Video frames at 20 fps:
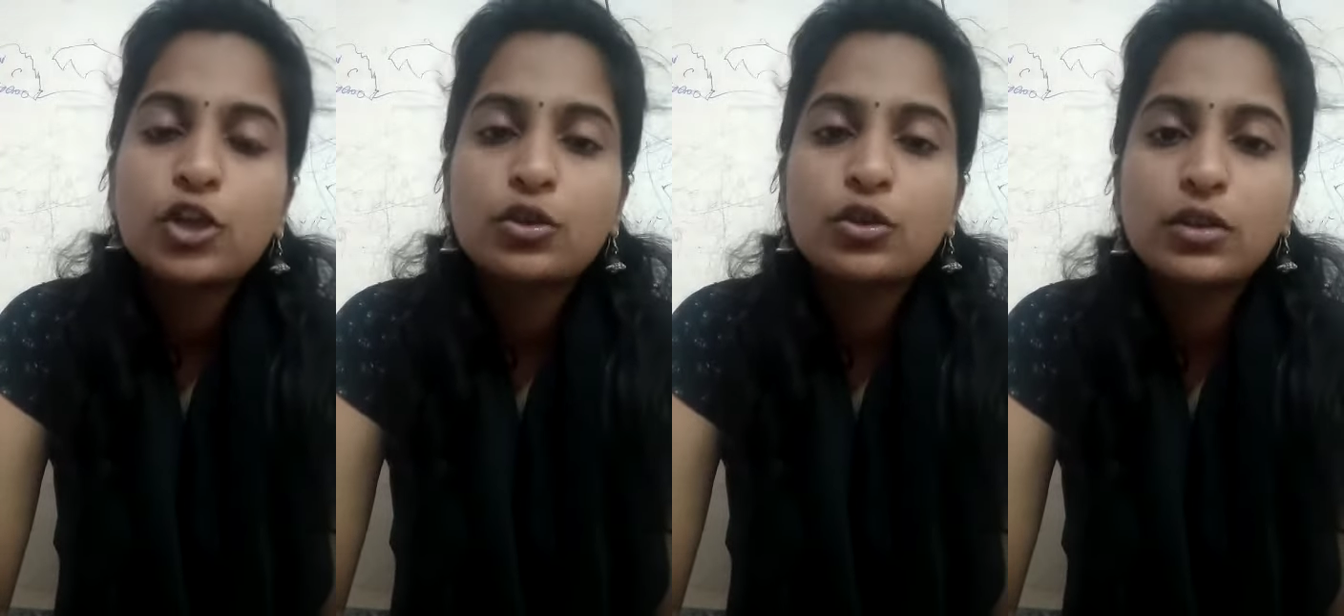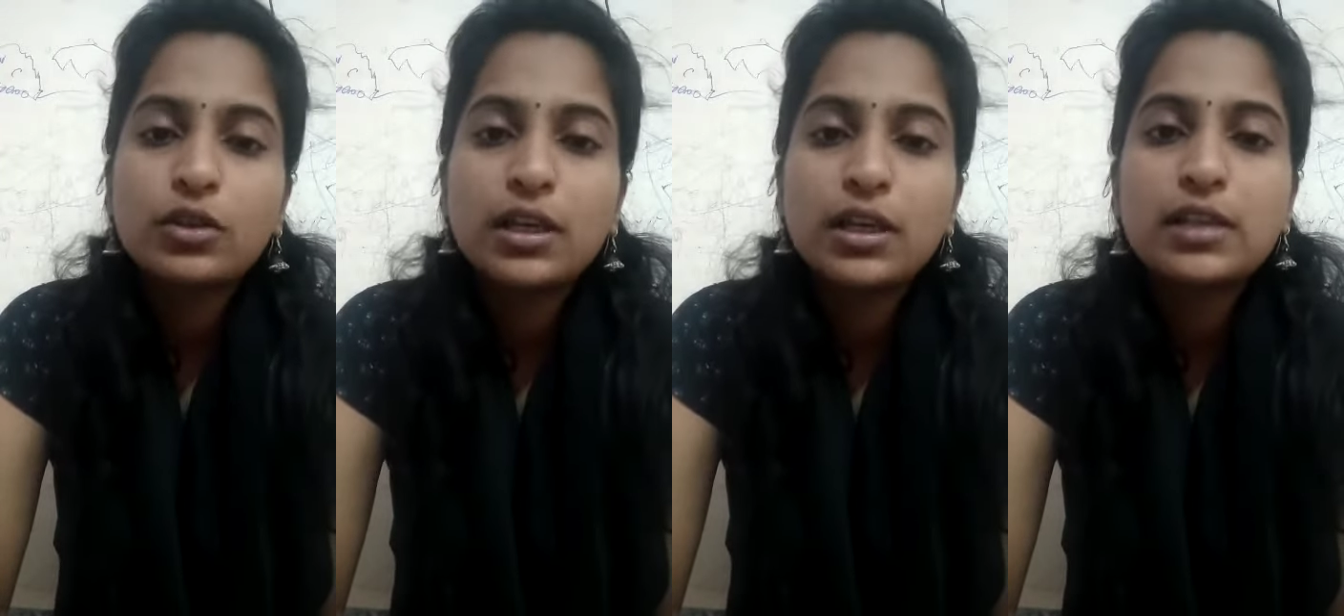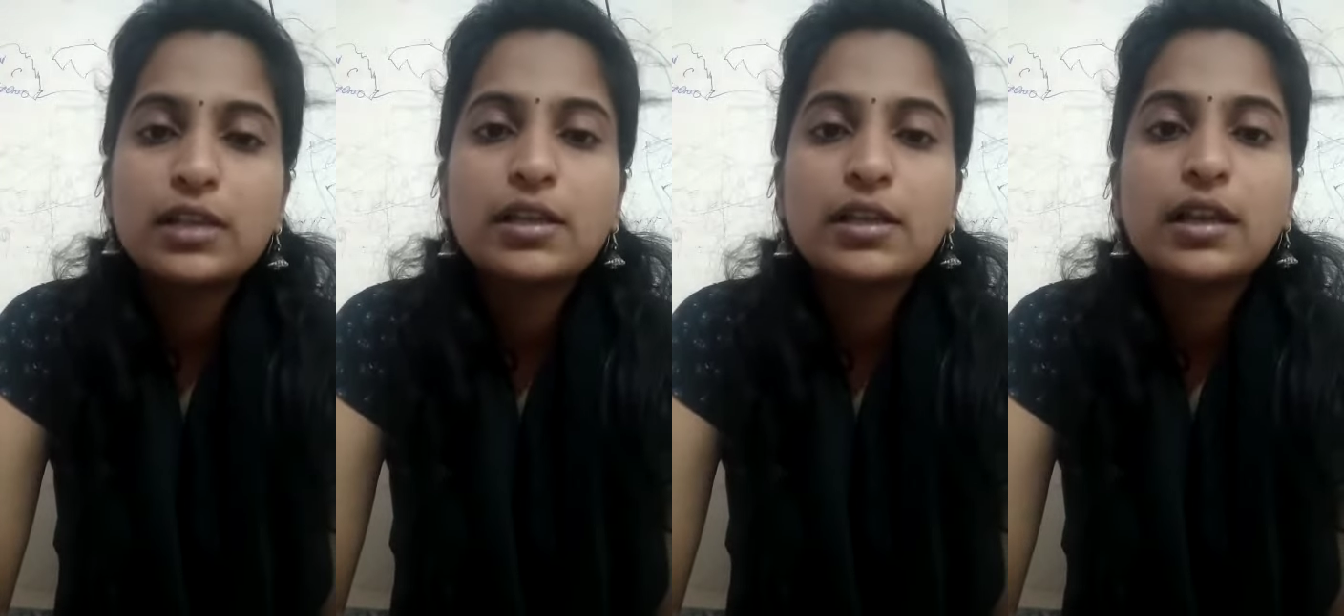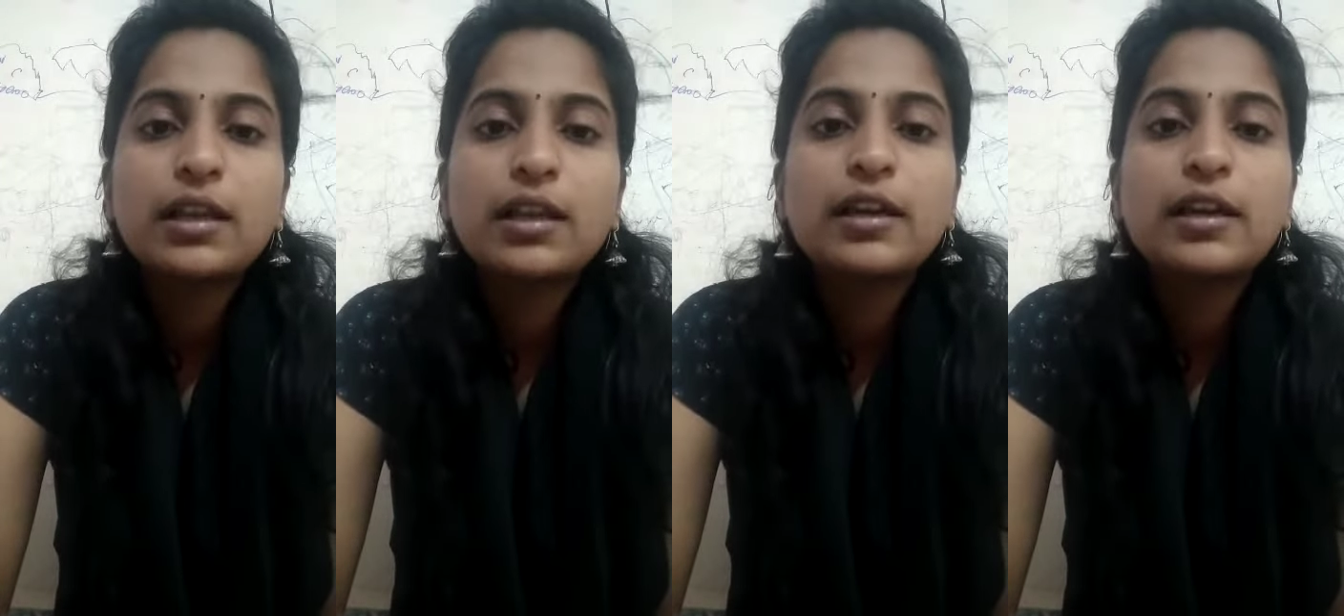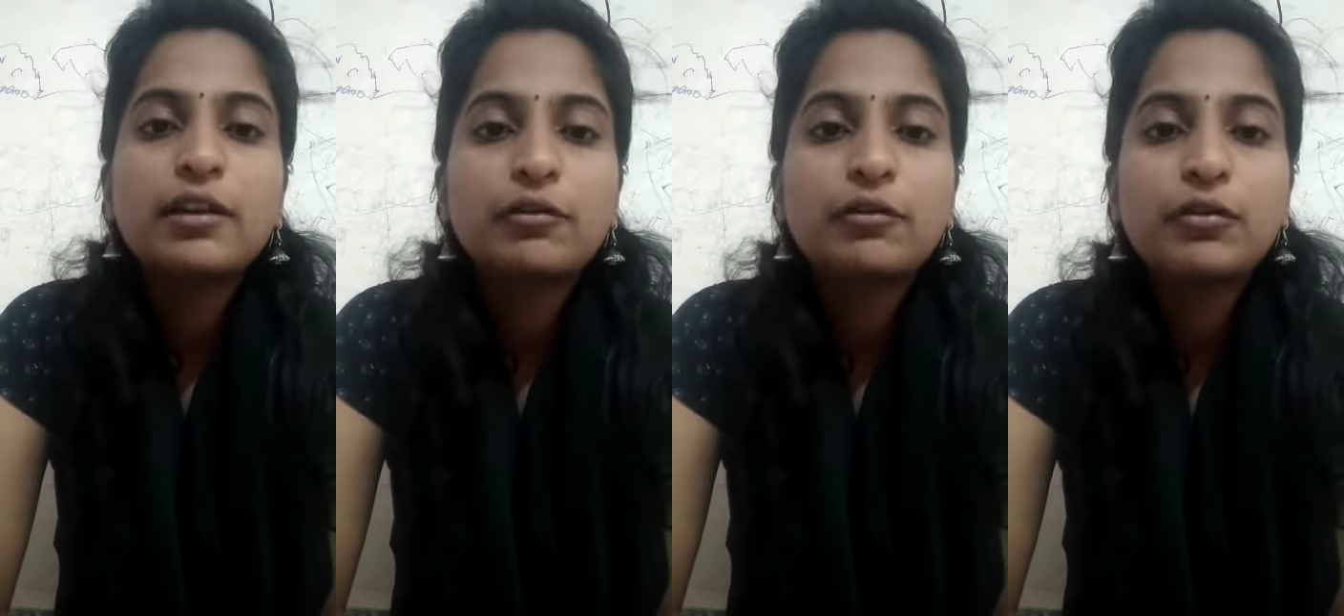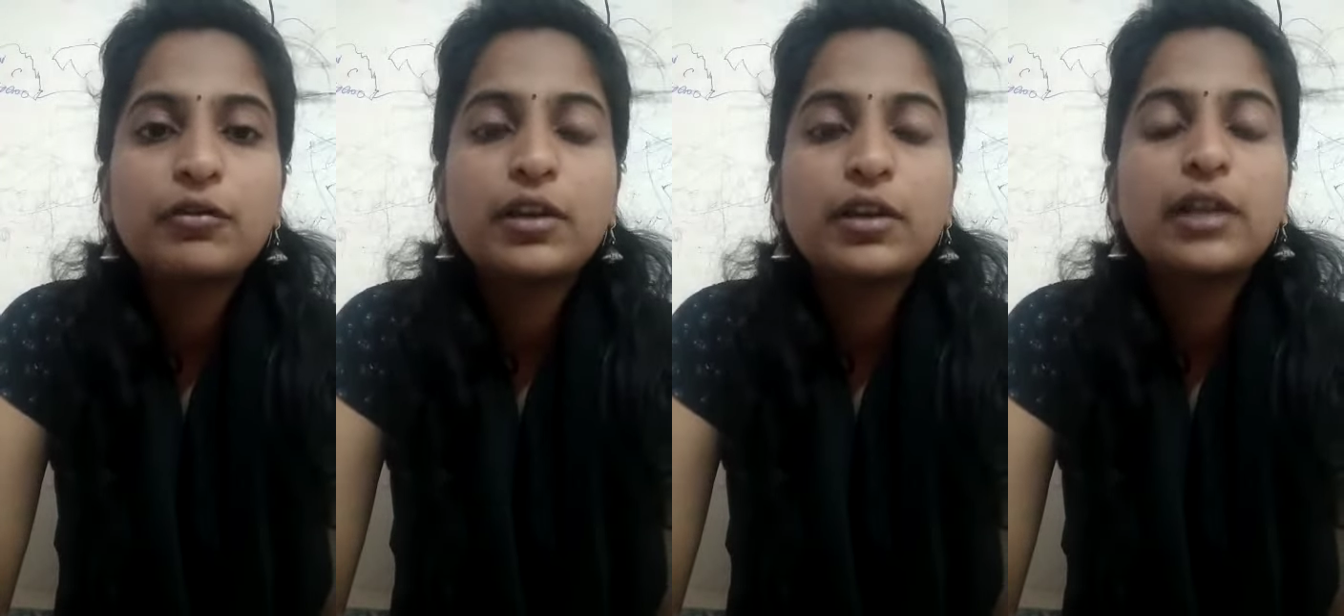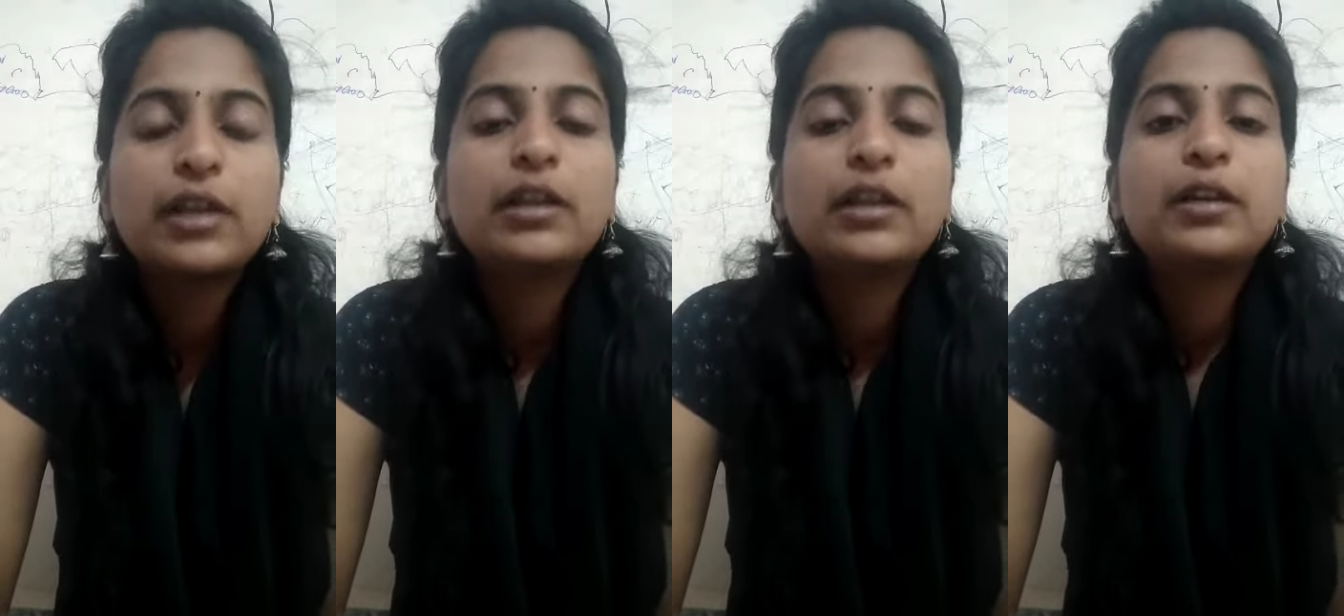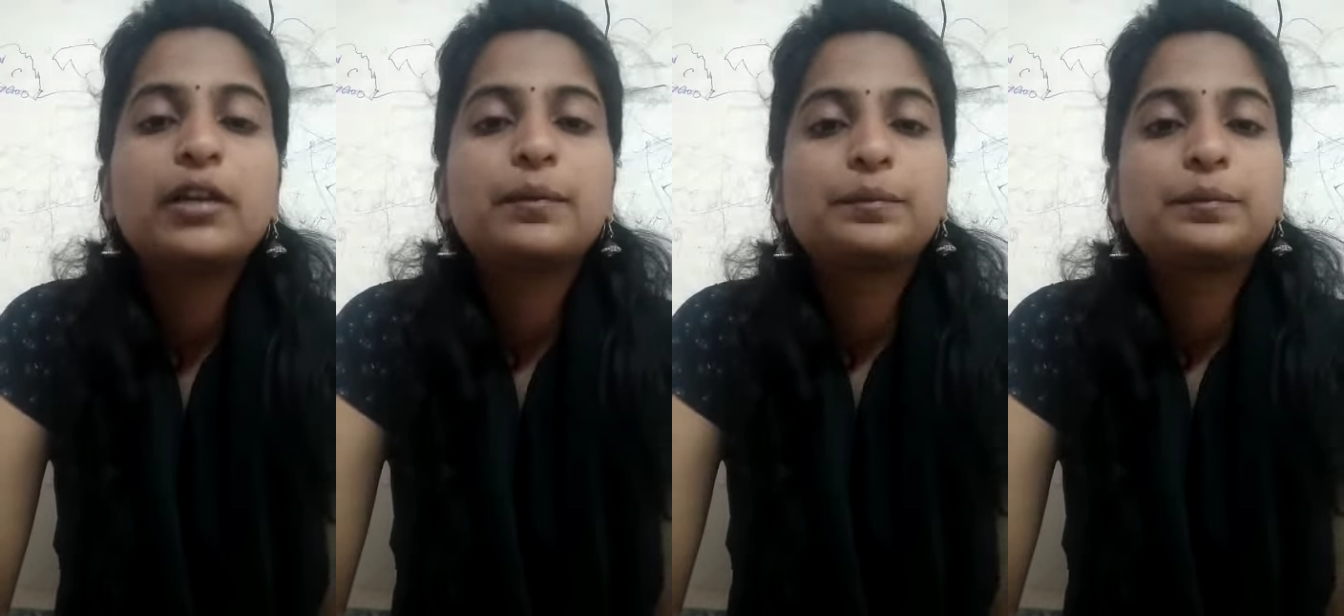So these are the
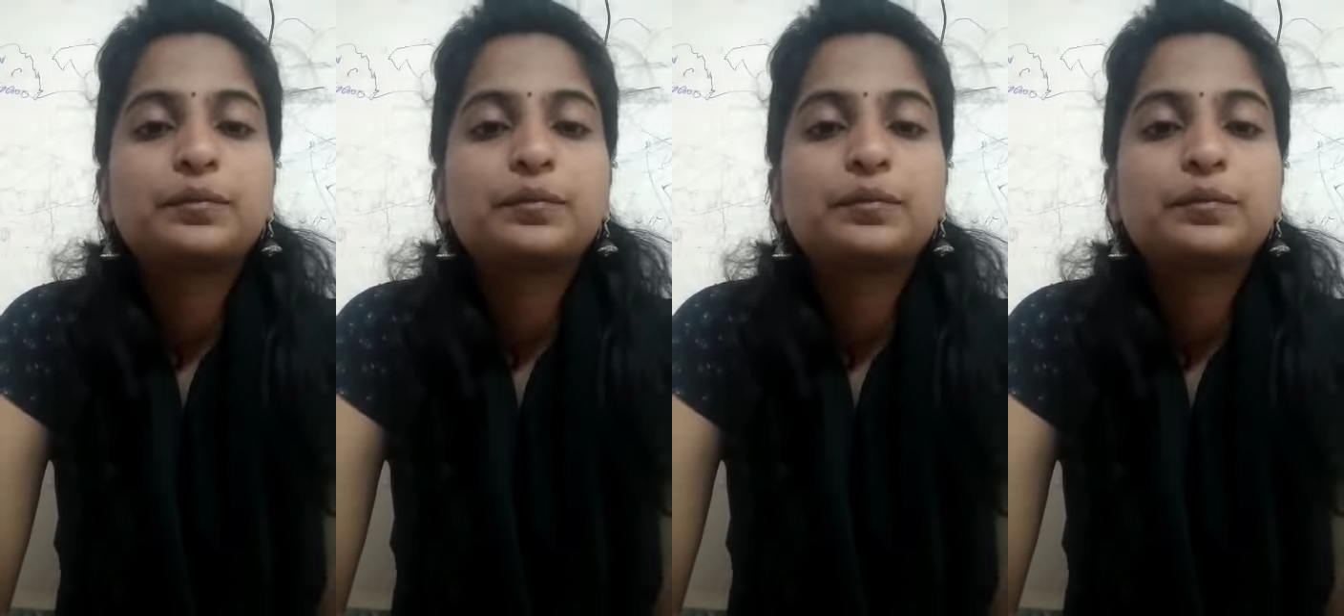different